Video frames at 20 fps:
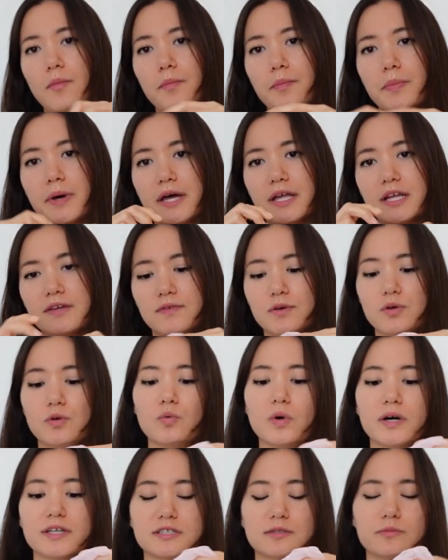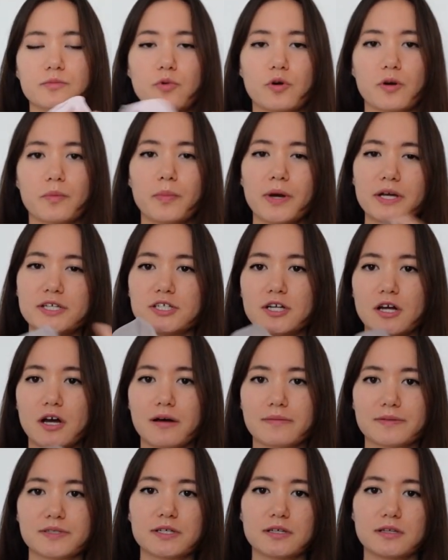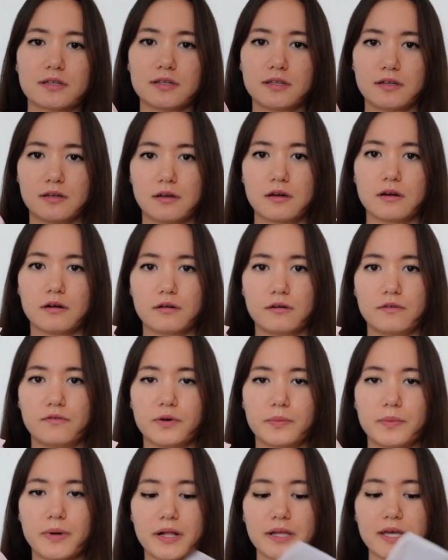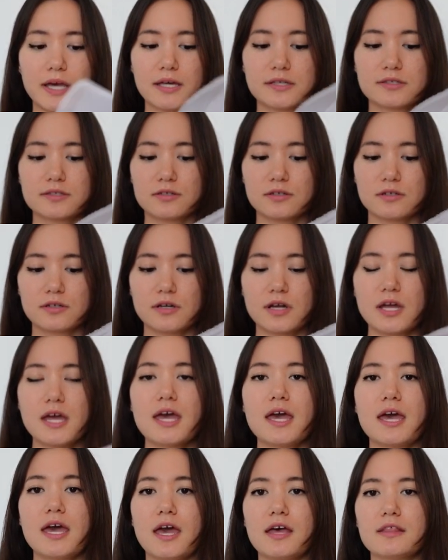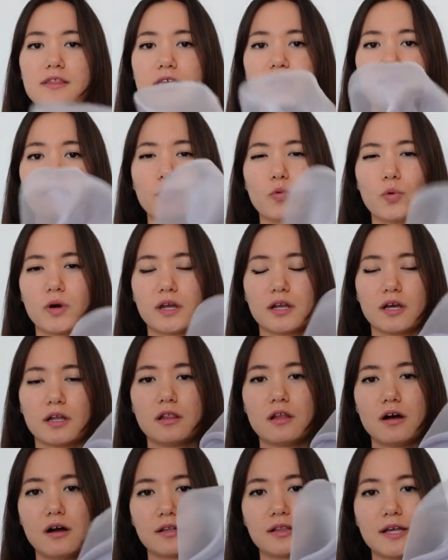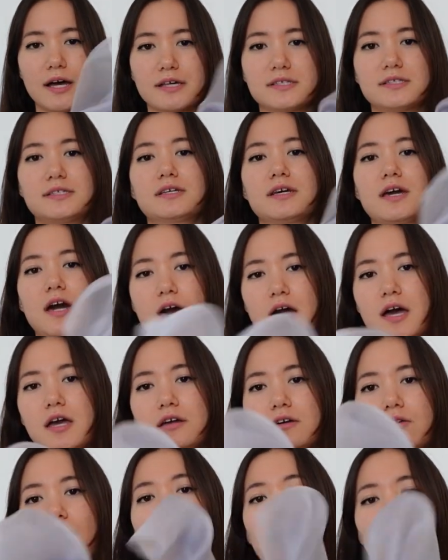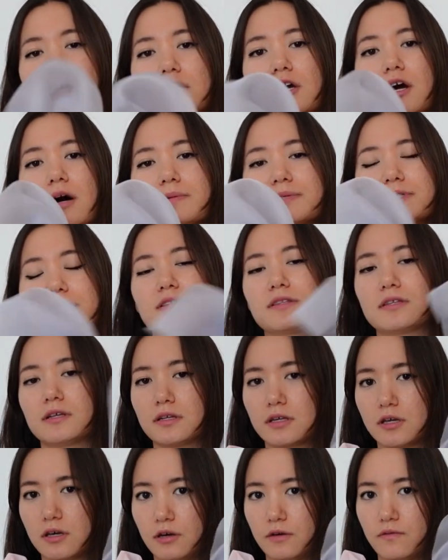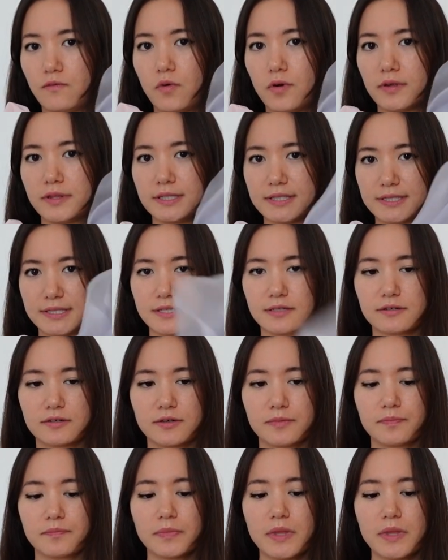But if you want a more budget option, then go for polyester. And then if you want a long-lasting, high-quality option, then go for the silk.